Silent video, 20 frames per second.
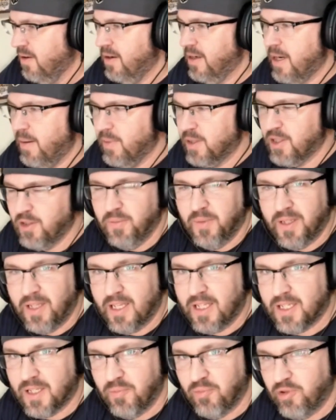I'm assuming
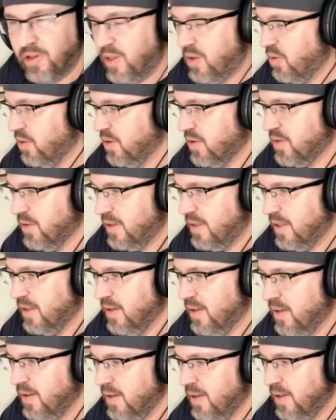that's the pre-chorus right
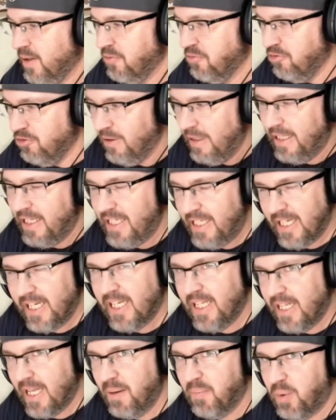there. Really
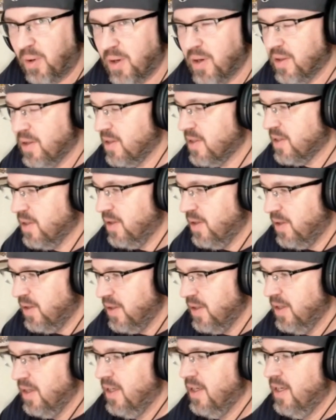digging that part of the song.
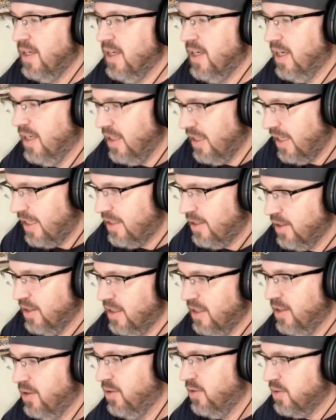I like that
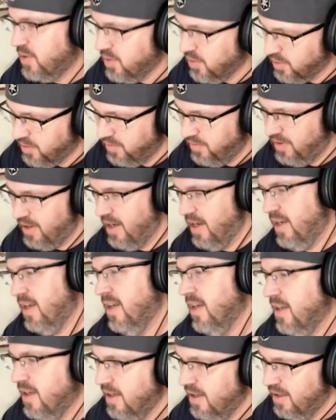little sort of like,
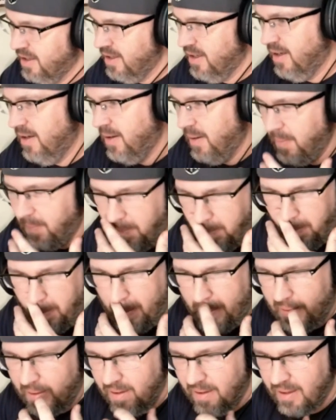I'm
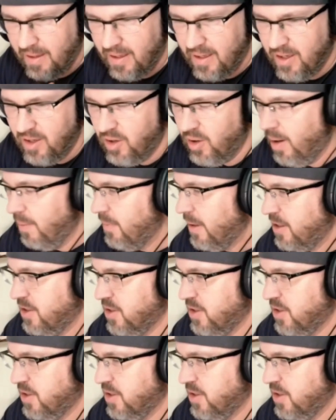not